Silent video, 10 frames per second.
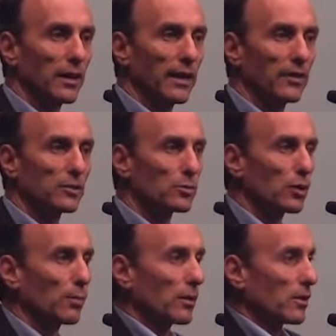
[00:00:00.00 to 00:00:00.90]
and this
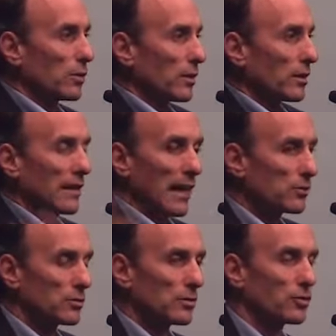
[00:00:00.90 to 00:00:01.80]
was opening the door to
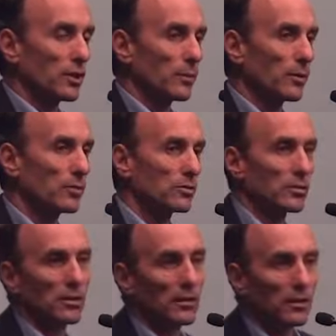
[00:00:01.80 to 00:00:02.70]
thousands of
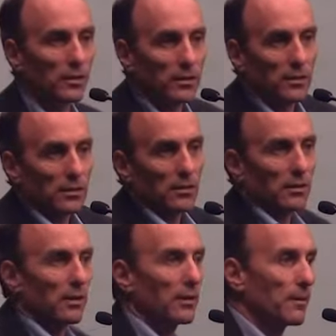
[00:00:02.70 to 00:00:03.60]
GMOs that
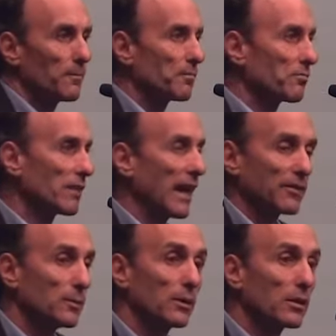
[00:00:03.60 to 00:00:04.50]
didn't
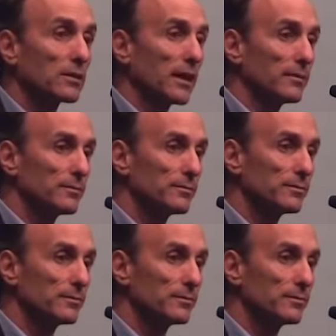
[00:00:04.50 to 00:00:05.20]
have to be looked at,